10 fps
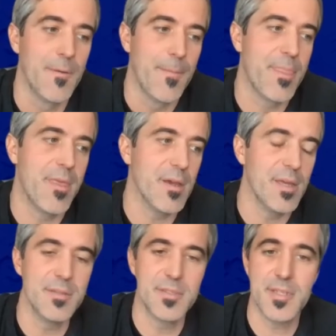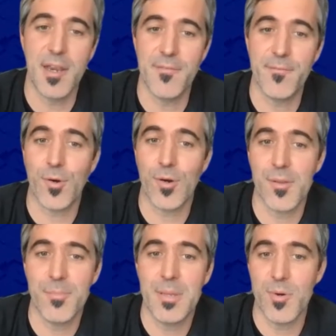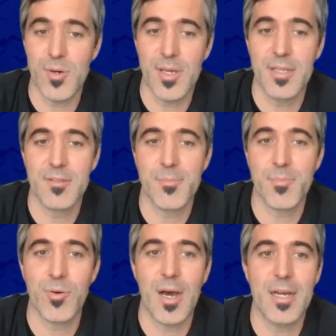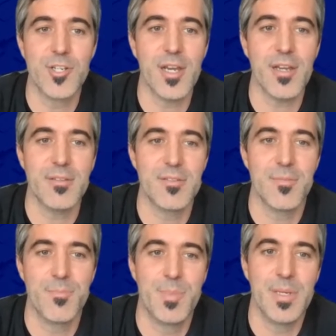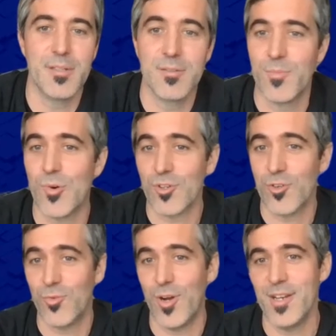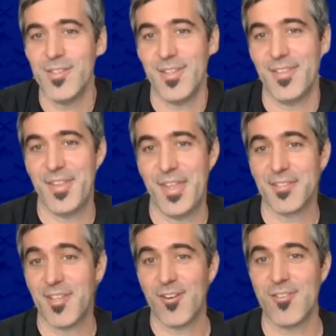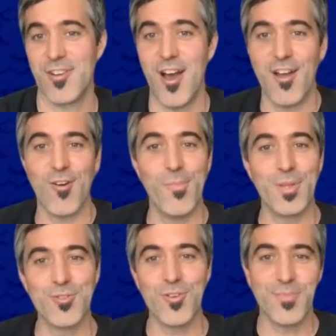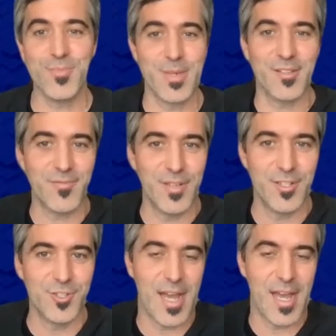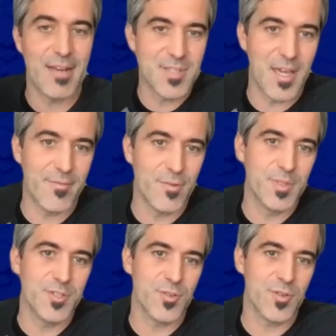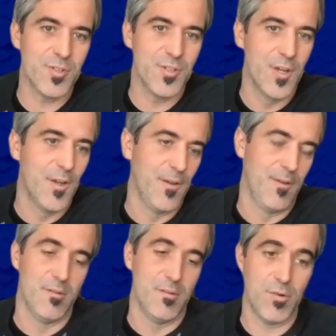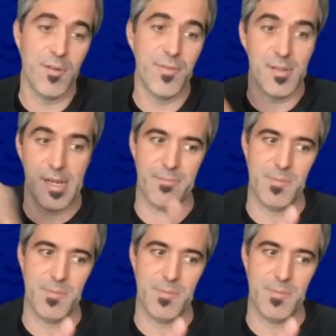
the incentive for the people in the project to build more trust and things that are not open source, maybe on the fringes outside of open source, or even like,